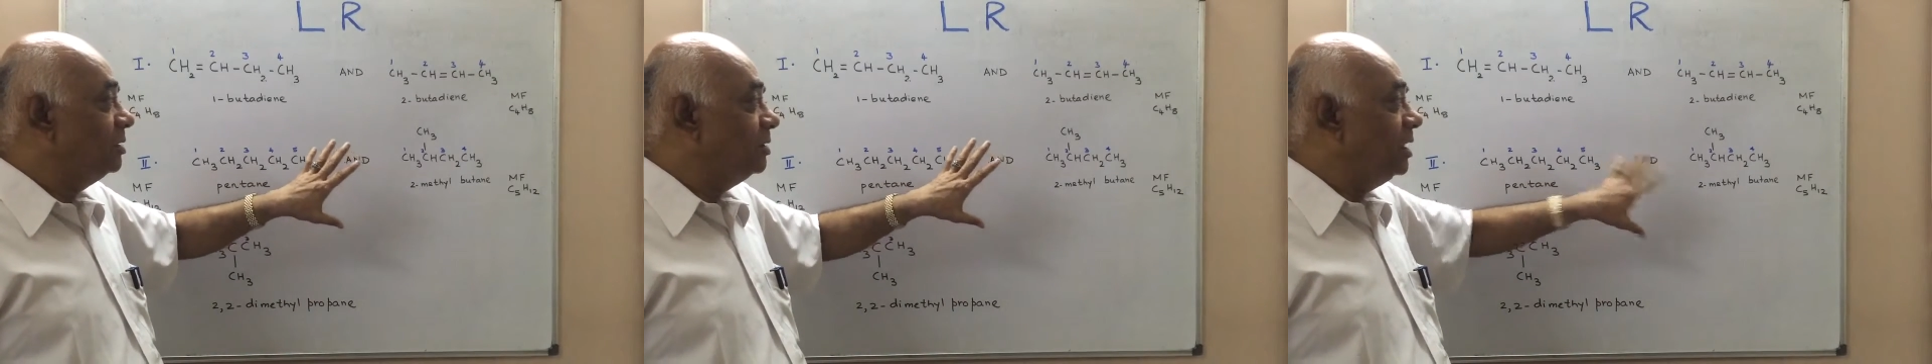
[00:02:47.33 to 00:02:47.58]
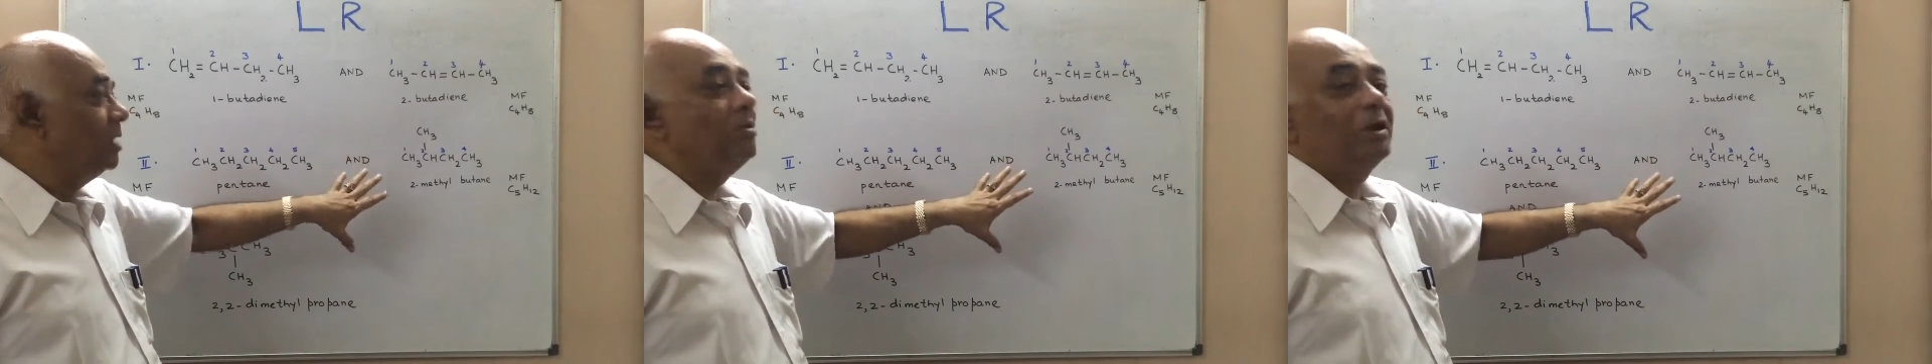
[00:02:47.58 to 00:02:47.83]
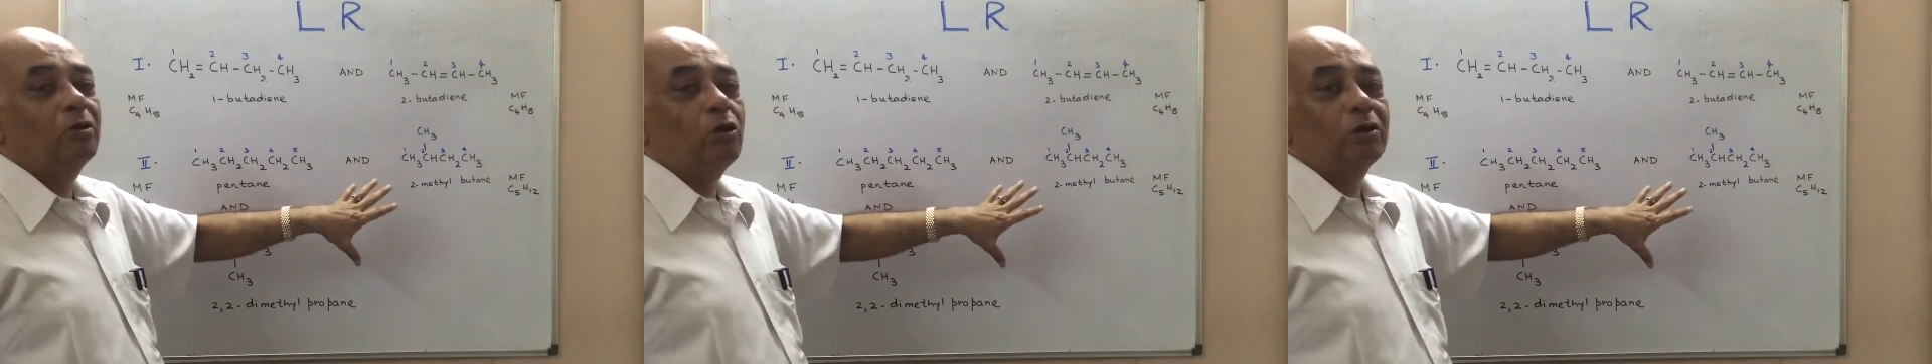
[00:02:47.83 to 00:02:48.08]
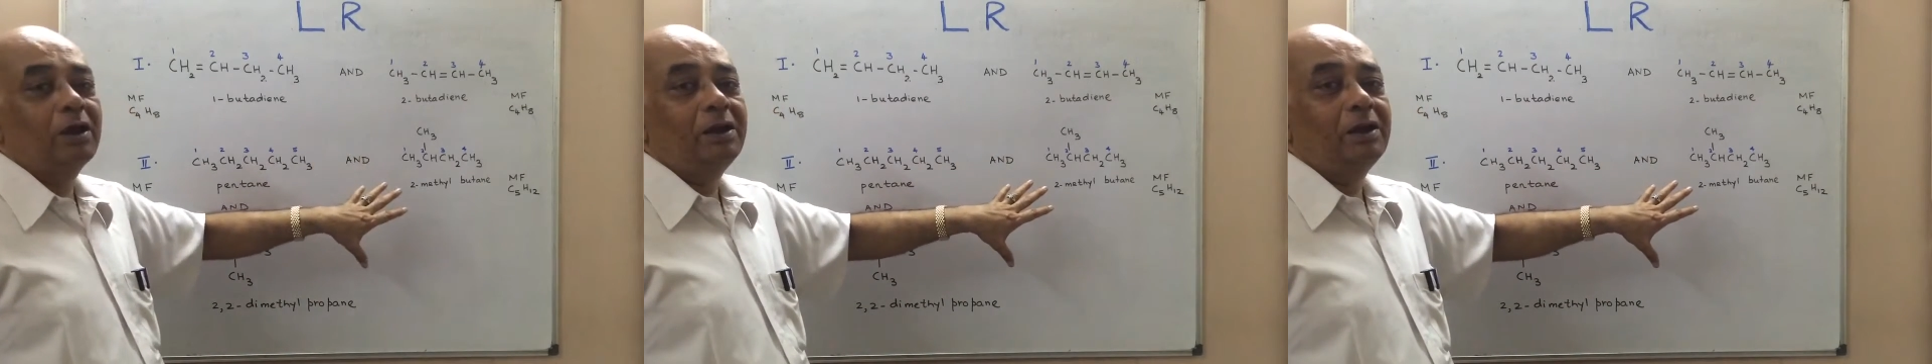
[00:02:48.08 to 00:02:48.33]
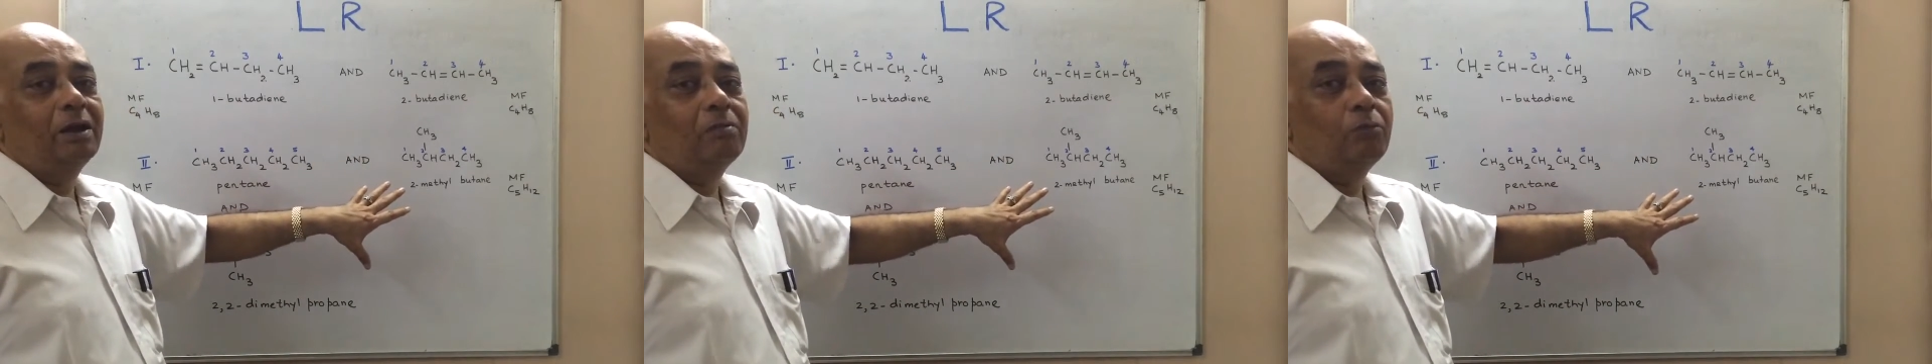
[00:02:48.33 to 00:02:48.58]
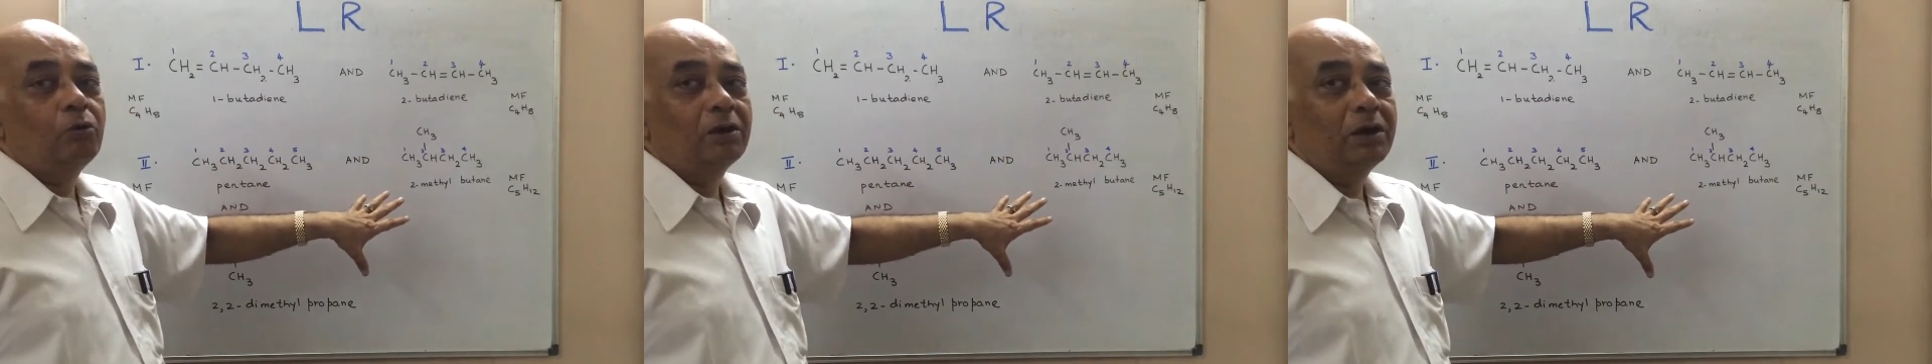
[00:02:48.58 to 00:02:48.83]
naming an organic
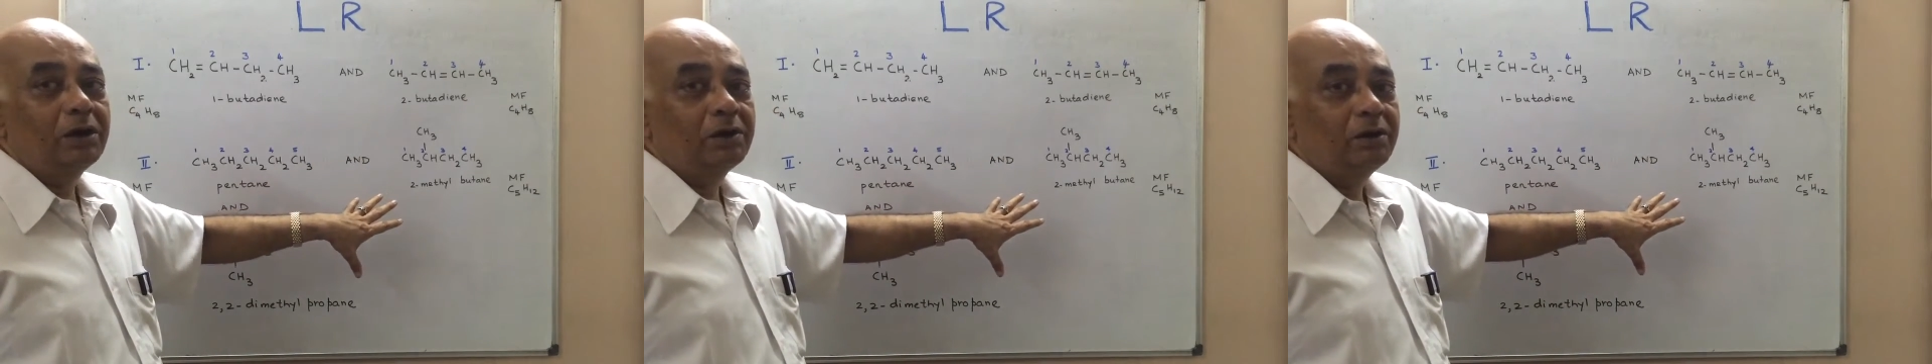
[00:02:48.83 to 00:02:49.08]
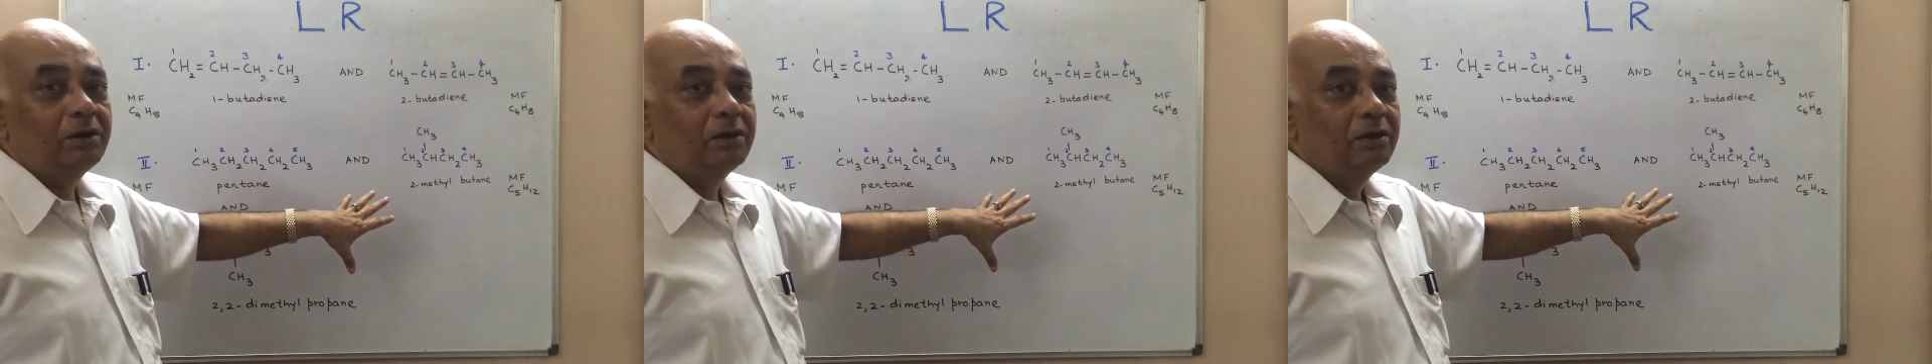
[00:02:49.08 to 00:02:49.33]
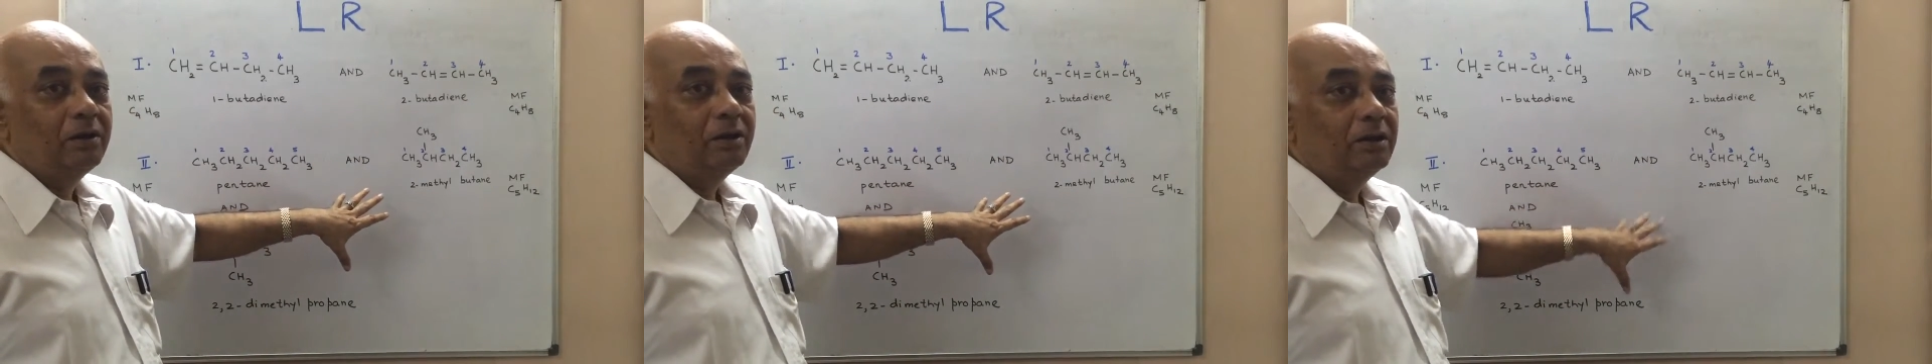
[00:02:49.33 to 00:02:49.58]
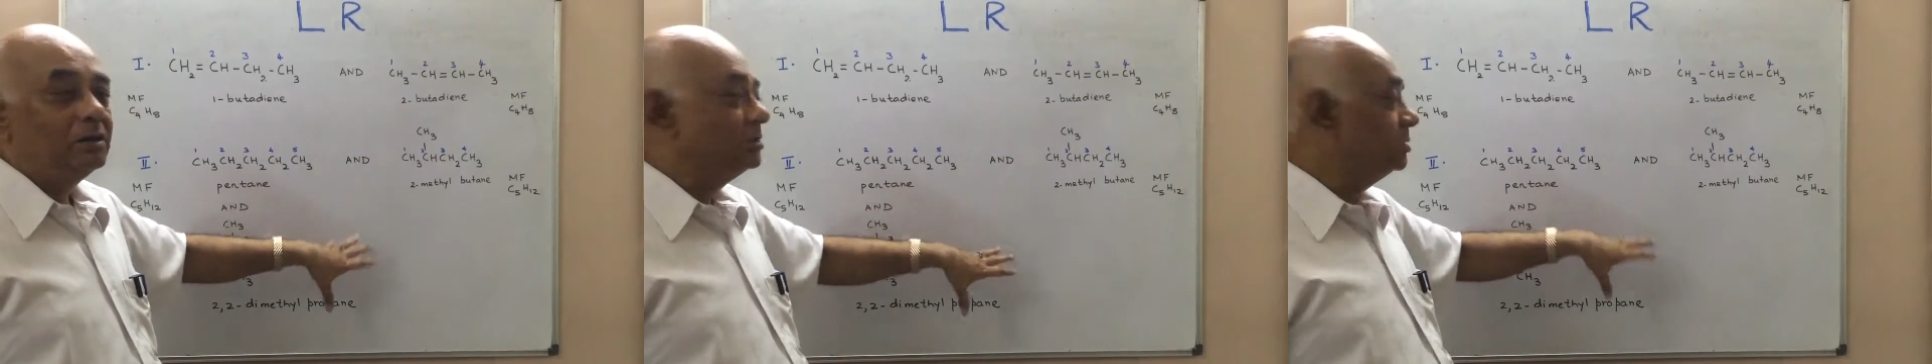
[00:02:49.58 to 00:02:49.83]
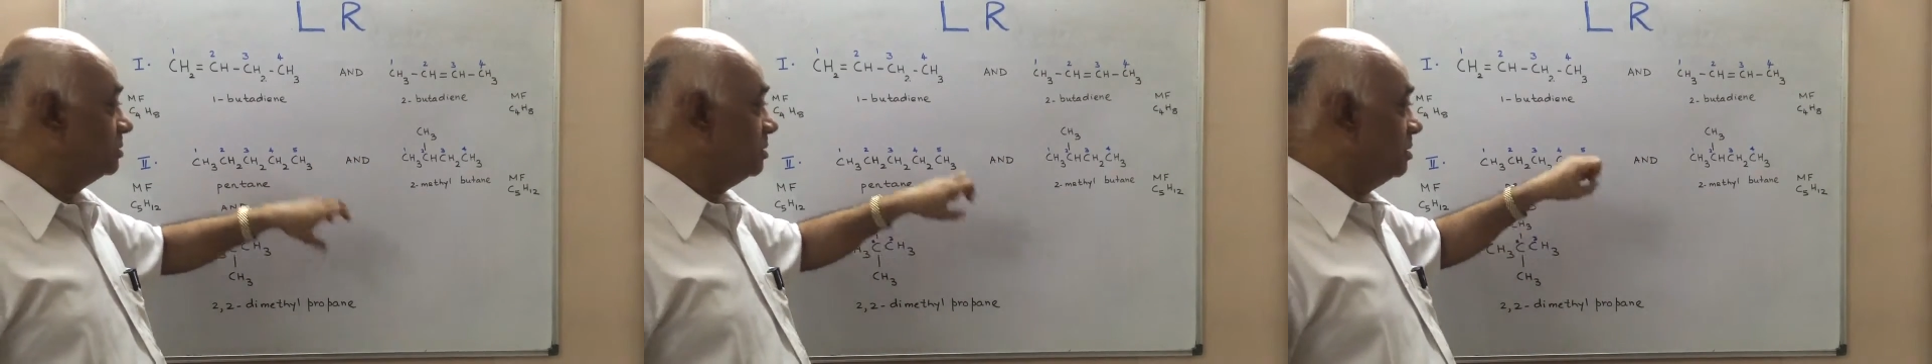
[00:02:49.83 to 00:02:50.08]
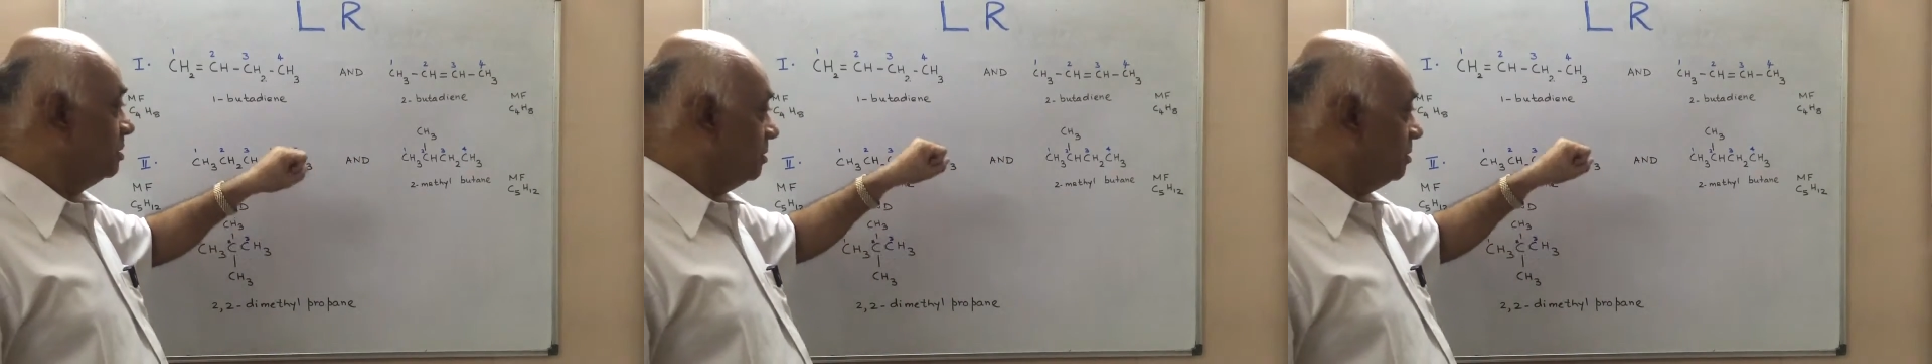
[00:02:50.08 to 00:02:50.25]
compound correctly is